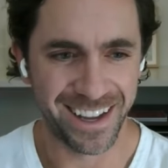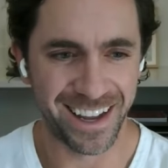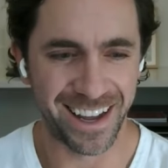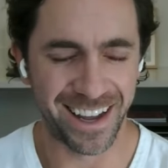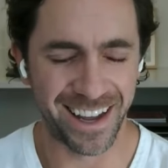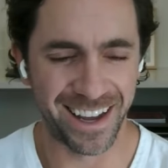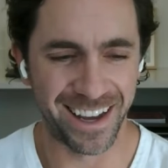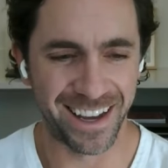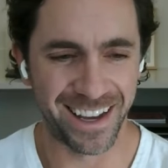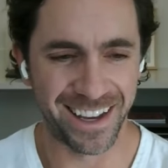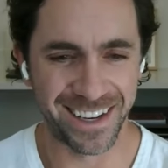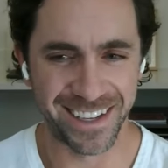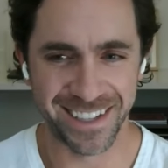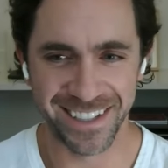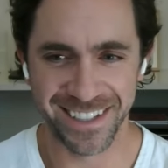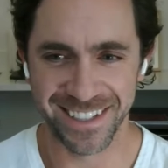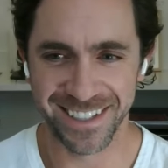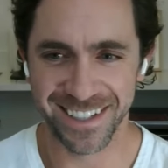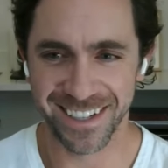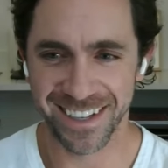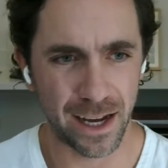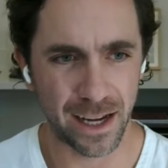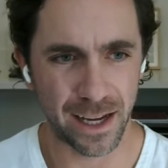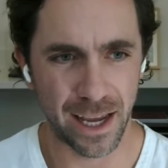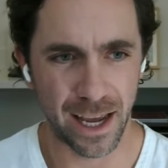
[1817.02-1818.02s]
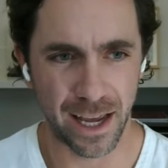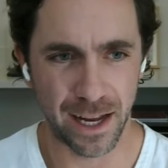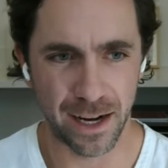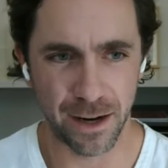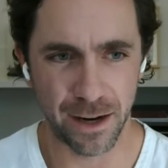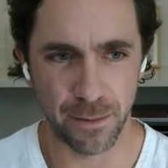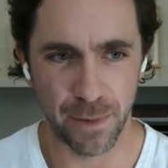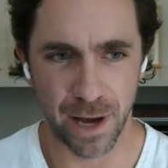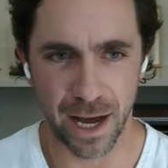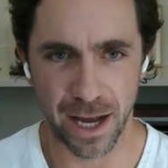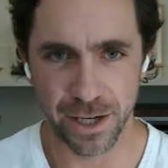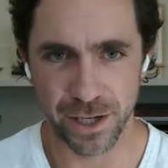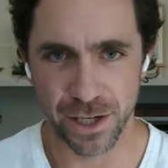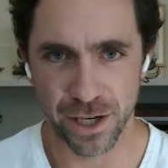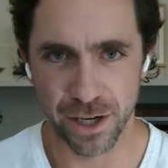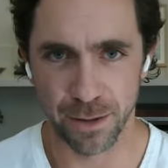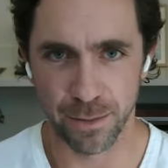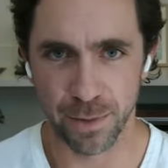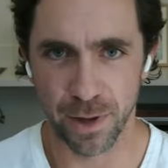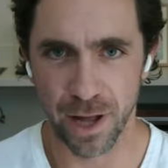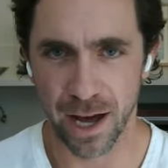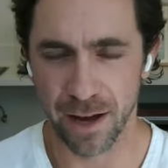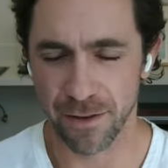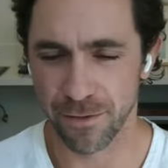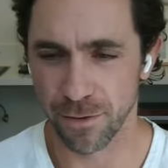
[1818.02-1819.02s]
And I can't imagine a
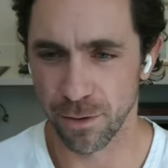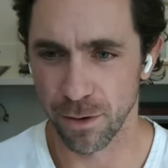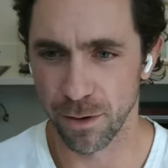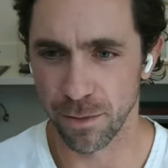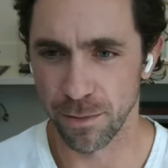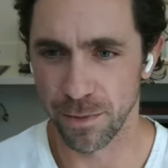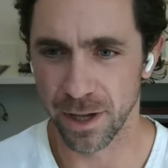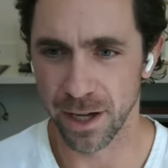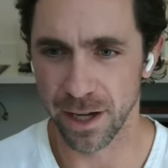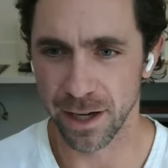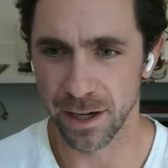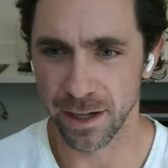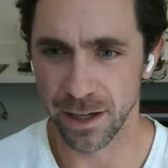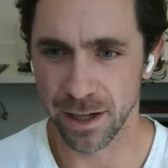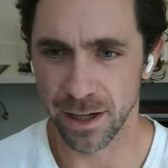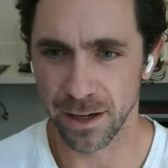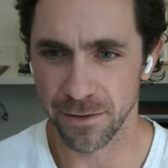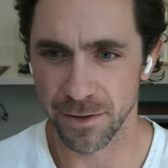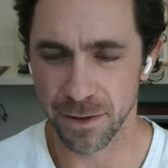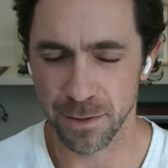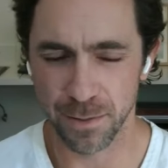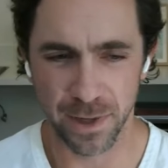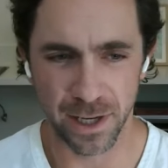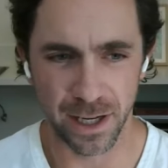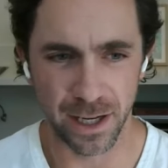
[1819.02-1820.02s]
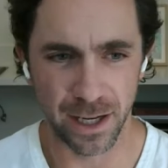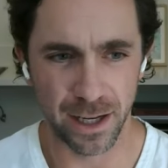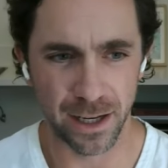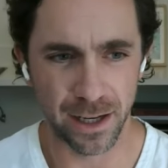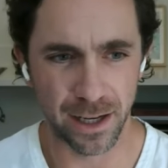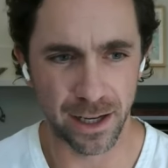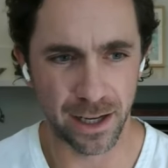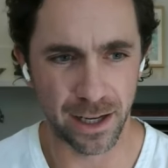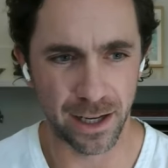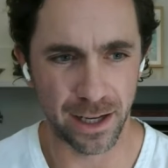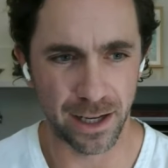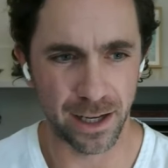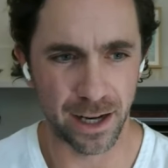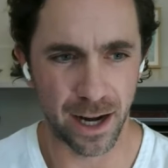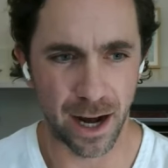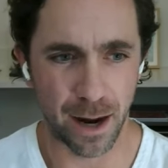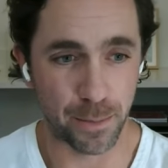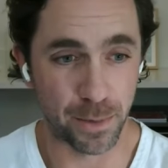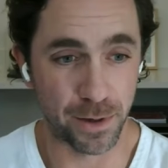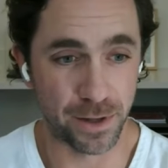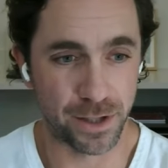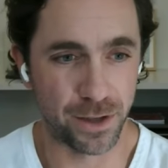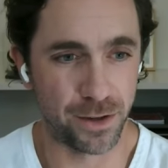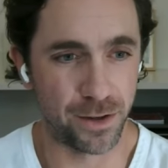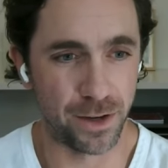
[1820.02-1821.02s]
platform that gives me an
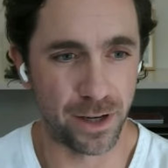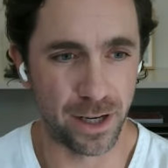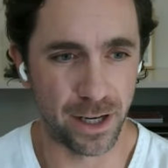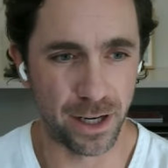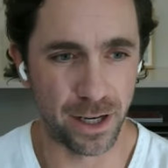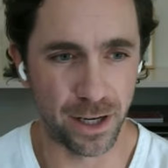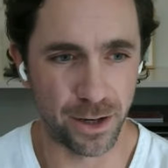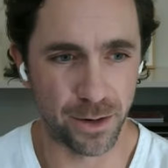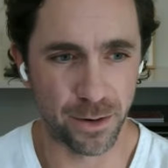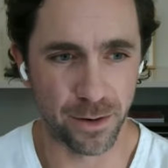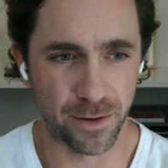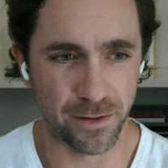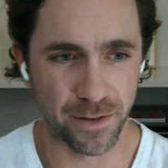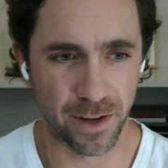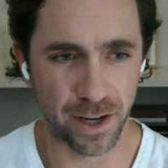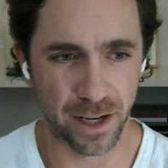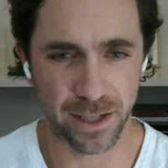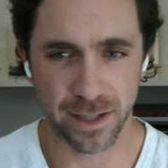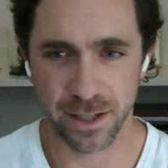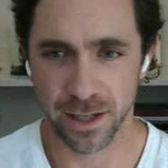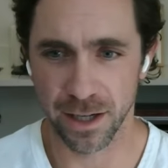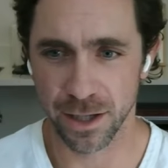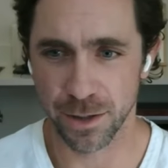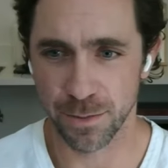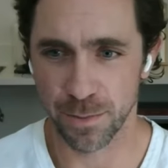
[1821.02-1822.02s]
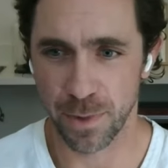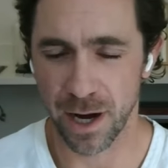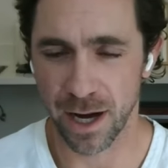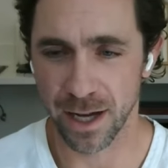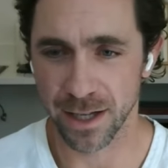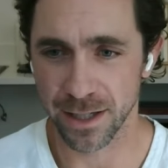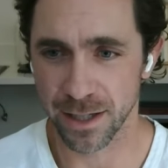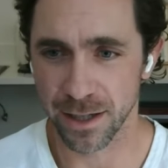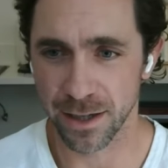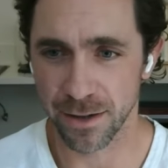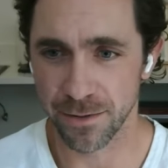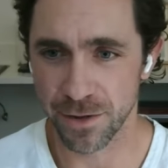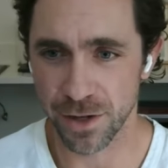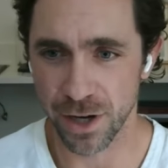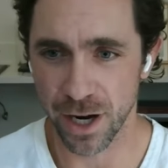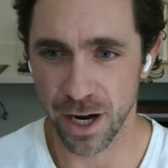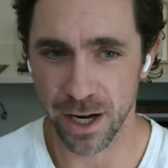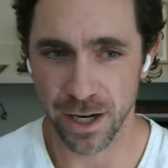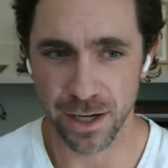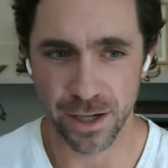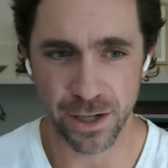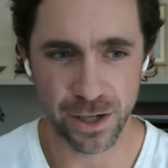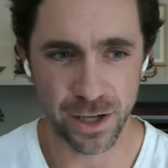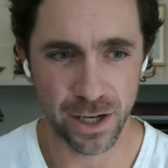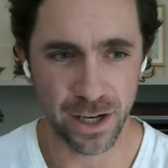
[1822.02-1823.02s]
opportunity to affect such positive
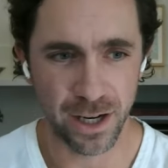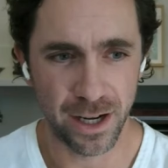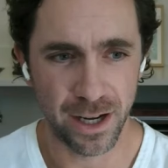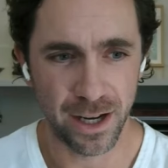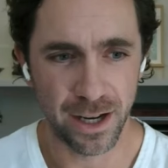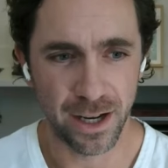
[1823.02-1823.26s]
change,